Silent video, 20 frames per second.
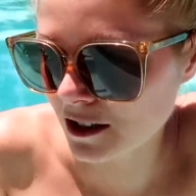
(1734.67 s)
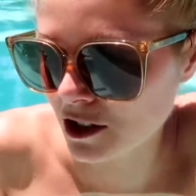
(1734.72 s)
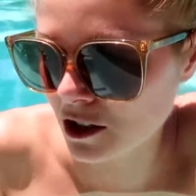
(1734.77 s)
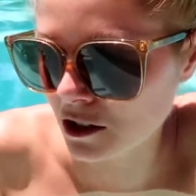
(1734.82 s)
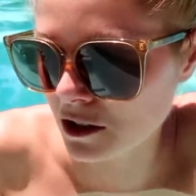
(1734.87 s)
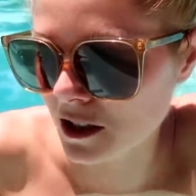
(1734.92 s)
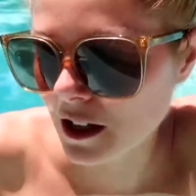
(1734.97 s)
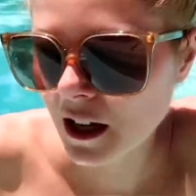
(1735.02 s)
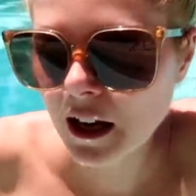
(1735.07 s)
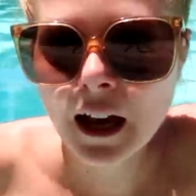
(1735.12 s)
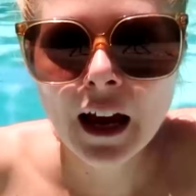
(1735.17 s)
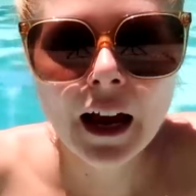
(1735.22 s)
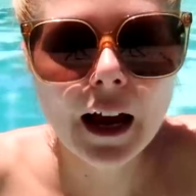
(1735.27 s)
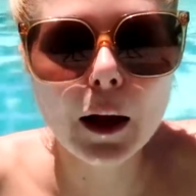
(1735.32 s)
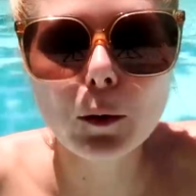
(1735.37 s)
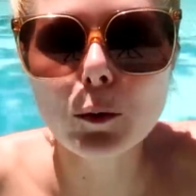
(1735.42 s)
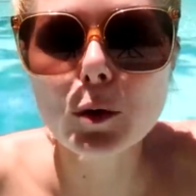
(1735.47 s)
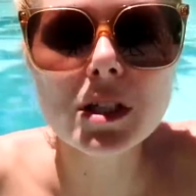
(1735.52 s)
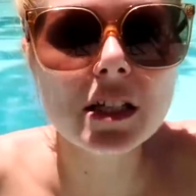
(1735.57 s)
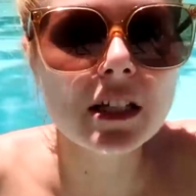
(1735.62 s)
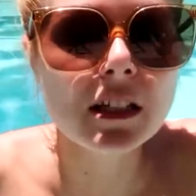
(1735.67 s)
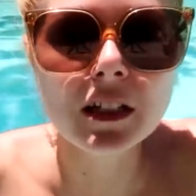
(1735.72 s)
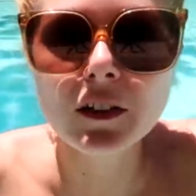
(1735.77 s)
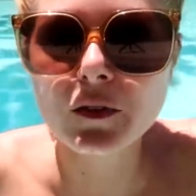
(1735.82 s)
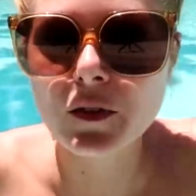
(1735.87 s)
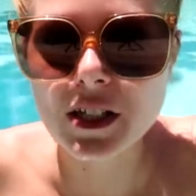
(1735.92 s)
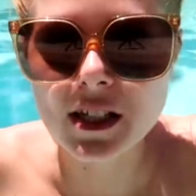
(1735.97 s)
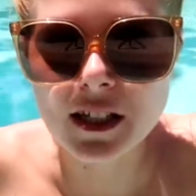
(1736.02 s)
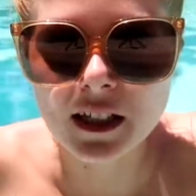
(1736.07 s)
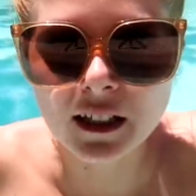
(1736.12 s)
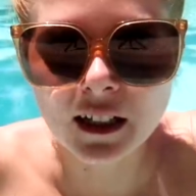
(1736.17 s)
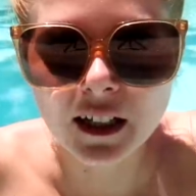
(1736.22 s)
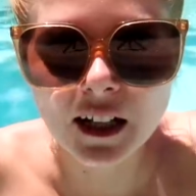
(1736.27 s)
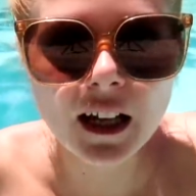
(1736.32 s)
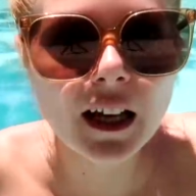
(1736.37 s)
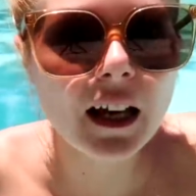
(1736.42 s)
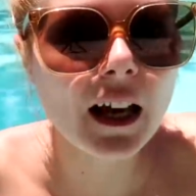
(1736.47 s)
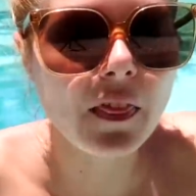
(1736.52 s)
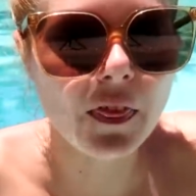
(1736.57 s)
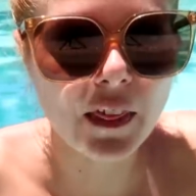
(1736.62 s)
Just, it was in the
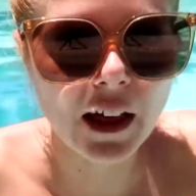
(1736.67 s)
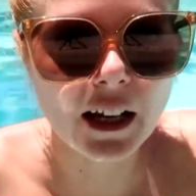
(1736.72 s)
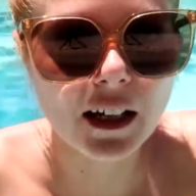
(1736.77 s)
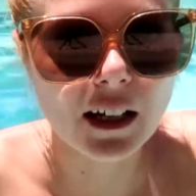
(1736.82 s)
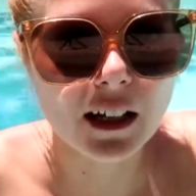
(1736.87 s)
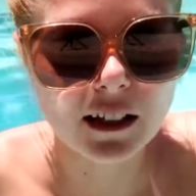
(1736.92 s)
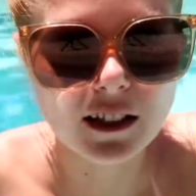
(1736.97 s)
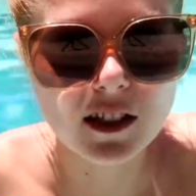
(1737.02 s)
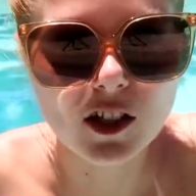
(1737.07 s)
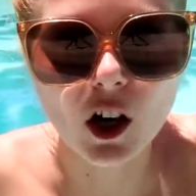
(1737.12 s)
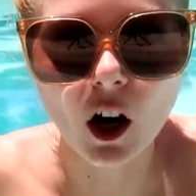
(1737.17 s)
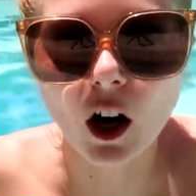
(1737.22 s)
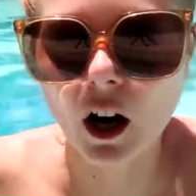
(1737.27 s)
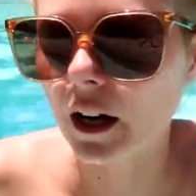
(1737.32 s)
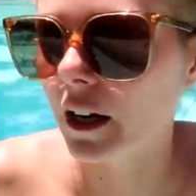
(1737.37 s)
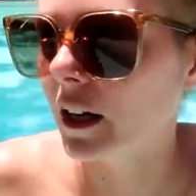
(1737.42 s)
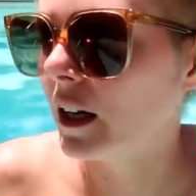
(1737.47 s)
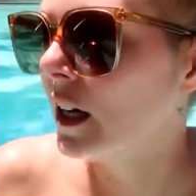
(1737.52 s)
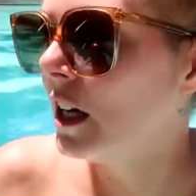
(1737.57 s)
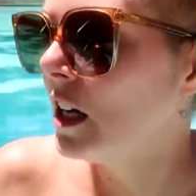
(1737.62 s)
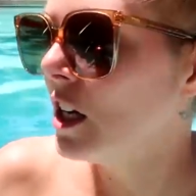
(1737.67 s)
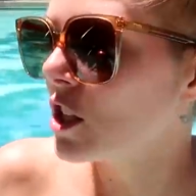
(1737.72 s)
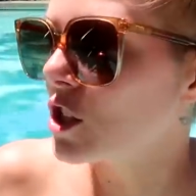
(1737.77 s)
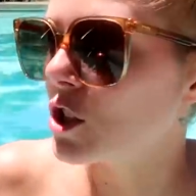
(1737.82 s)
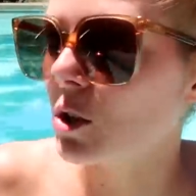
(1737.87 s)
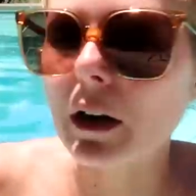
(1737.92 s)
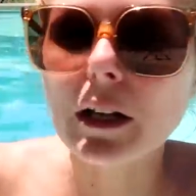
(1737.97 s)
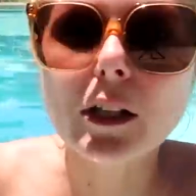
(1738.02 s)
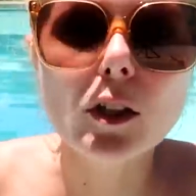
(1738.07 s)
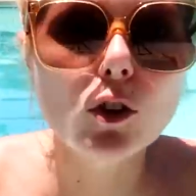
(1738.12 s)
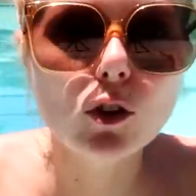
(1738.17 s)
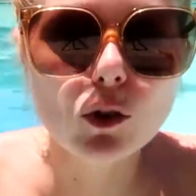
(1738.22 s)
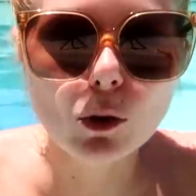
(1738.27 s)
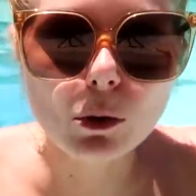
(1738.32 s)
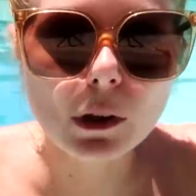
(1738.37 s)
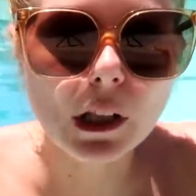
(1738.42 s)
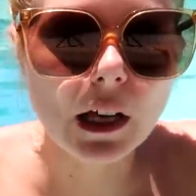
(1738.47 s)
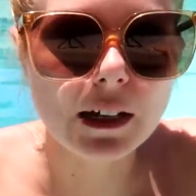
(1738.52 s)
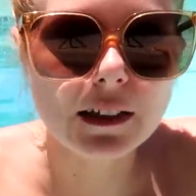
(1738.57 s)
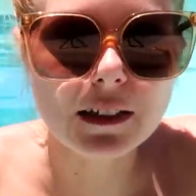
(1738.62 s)
vicinity and then it's gone. So I
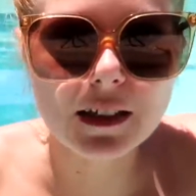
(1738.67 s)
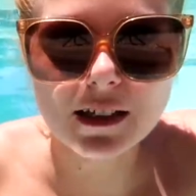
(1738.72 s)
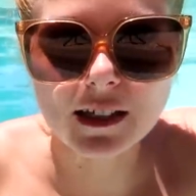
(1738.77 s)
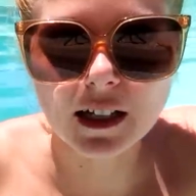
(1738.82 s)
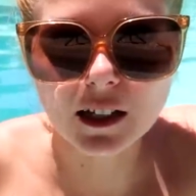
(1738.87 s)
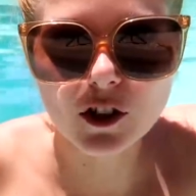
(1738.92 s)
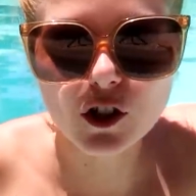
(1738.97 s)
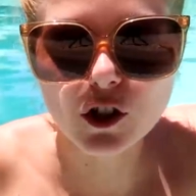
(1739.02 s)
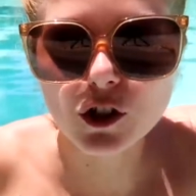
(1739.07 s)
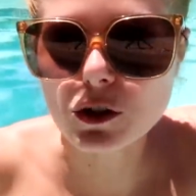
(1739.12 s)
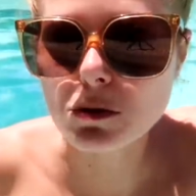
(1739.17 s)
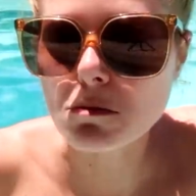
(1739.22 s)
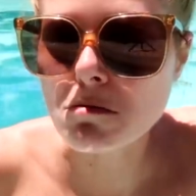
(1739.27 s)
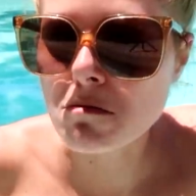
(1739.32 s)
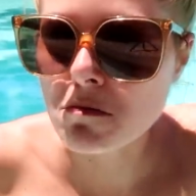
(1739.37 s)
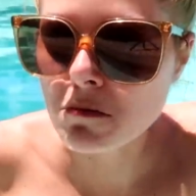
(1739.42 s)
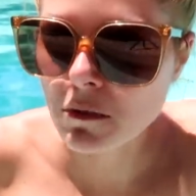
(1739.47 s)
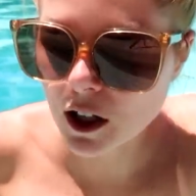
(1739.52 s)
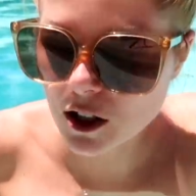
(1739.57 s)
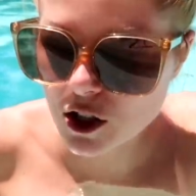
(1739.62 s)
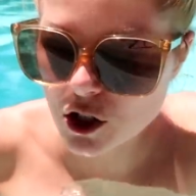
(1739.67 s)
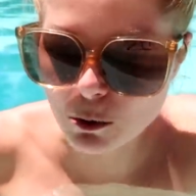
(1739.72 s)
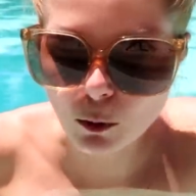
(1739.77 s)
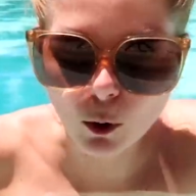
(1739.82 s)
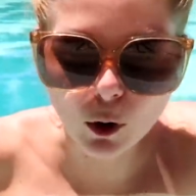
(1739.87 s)
do like the seltzers much